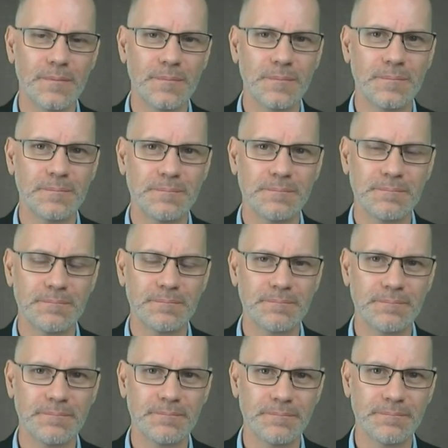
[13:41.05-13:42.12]

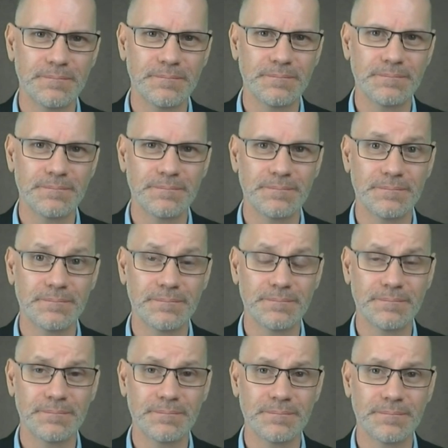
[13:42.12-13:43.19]

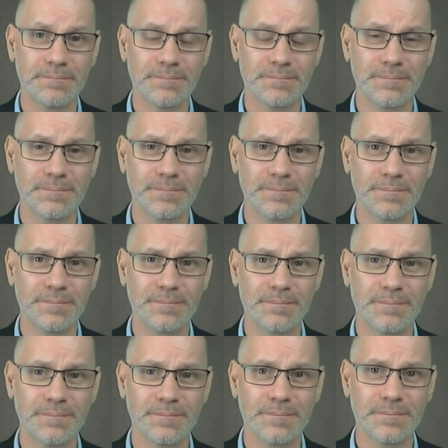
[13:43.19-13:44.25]

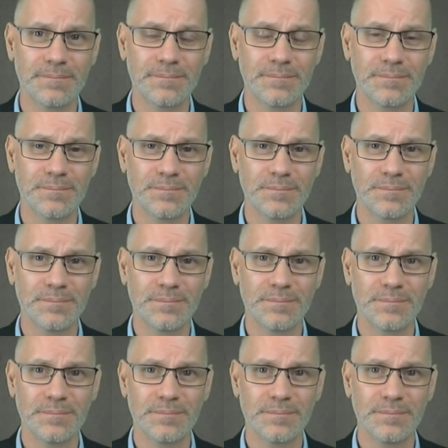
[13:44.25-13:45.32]

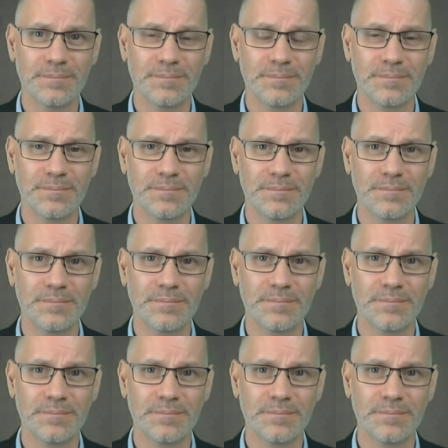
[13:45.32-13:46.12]
No words are spoken by the person on screen.